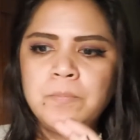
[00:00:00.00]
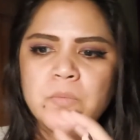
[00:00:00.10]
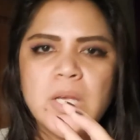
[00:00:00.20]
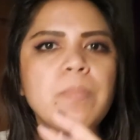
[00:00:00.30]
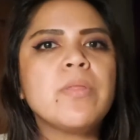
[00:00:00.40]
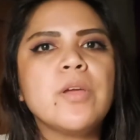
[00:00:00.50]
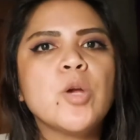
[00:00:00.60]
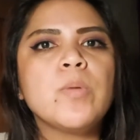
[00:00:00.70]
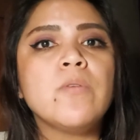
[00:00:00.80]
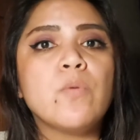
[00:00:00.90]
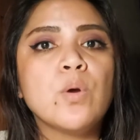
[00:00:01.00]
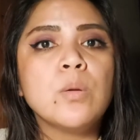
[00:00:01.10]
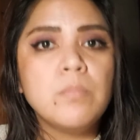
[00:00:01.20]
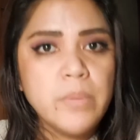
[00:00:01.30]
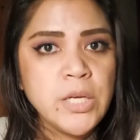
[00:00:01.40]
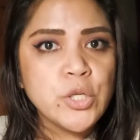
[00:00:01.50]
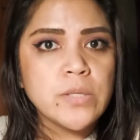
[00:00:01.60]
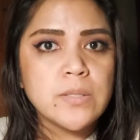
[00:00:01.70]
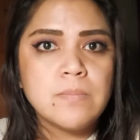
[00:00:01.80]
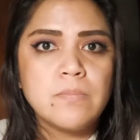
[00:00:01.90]
type of therapy for
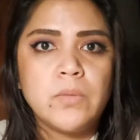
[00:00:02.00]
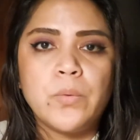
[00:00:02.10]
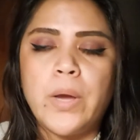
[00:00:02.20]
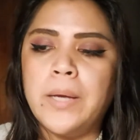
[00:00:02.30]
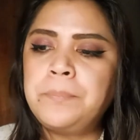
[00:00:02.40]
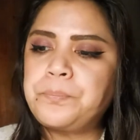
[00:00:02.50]
patients. Okay,